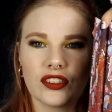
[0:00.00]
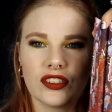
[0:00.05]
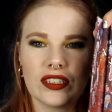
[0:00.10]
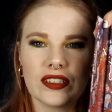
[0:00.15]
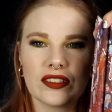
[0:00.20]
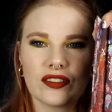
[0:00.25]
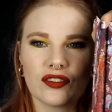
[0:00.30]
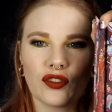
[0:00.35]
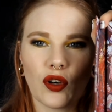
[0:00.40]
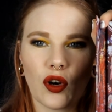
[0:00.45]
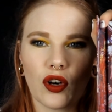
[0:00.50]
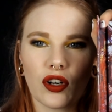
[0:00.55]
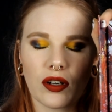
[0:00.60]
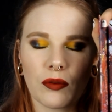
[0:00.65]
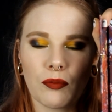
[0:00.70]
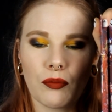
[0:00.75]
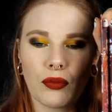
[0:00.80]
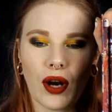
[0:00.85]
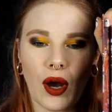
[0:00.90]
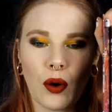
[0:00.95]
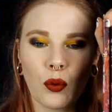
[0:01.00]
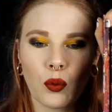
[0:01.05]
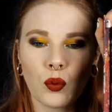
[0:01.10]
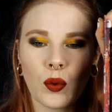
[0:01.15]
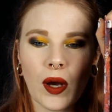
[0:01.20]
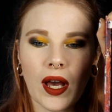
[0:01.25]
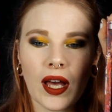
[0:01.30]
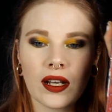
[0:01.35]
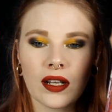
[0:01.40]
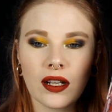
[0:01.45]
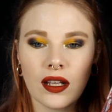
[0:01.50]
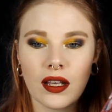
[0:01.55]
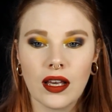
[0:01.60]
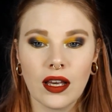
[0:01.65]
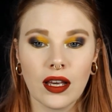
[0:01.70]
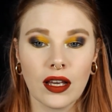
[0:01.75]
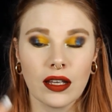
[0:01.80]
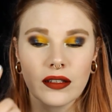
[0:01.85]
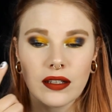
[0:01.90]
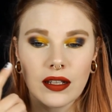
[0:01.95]
this dark brown one
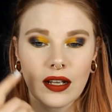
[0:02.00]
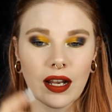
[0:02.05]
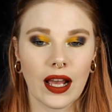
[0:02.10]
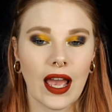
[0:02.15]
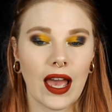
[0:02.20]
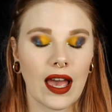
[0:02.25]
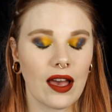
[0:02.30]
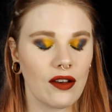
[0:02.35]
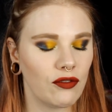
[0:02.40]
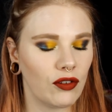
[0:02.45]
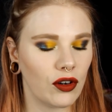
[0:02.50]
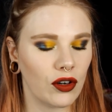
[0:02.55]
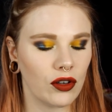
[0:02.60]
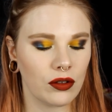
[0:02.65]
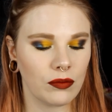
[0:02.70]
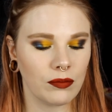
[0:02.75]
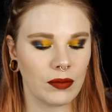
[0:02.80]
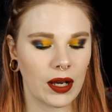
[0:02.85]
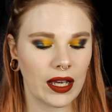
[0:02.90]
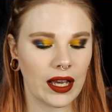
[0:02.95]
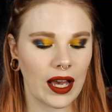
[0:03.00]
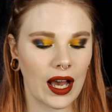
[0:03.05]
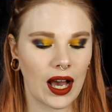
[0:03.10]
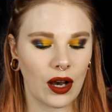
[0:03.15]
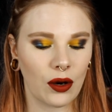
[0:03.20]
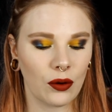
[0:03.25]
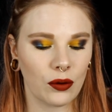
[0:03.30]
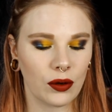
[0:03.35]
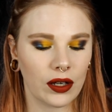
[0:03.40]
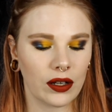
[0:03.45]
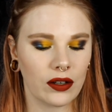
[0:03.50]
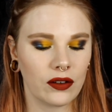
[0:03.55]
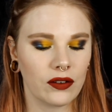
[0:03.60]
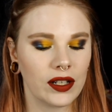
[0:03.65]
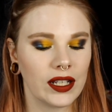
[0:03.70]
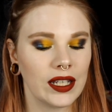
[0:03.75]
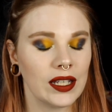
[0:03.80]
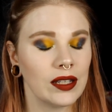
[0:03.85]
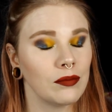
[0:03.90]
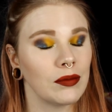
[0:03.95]
that I have on my outer,
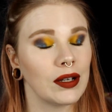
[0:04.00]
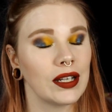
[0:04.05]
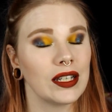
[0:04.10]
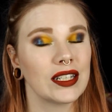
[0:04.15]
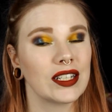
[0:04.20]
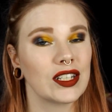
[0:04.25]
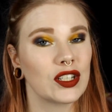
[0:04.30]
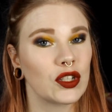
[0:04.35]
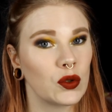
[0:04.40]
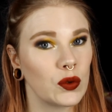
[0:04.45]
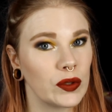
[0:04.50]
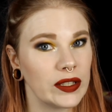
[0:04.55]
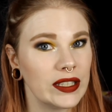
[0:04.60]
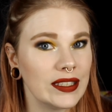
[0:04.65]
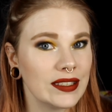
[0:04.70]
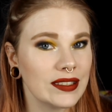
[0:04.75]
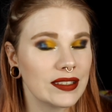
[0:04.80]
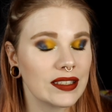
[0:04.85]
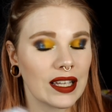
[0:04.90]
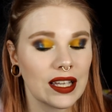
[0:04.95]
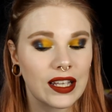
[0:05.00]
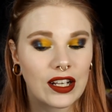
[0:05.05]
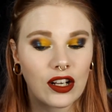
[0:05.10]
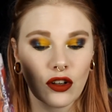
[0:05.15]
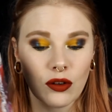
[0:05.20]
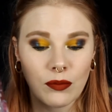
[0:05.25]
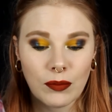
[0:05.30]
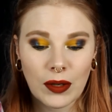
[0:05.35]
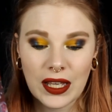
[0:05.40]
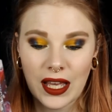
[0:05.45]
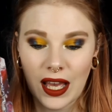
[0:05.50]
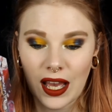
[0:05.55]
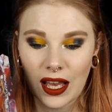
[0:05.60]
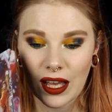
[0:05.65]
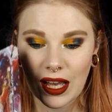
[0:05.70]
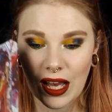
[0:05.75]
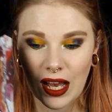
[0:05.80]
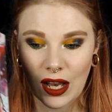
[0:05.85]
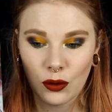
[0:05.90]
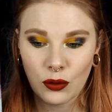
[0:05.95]
in my crease and on my
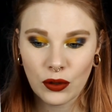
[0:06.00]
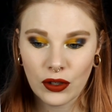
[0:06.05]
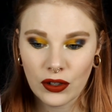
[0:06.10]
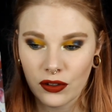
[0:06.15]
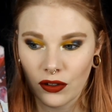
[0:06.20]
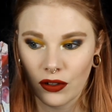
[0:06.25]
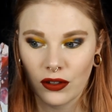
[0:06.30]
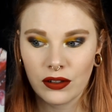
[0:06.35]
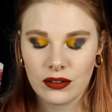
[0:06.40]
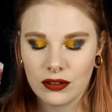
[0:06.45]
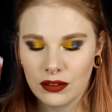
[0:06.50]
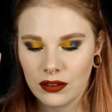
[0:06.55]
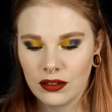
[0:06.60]
outer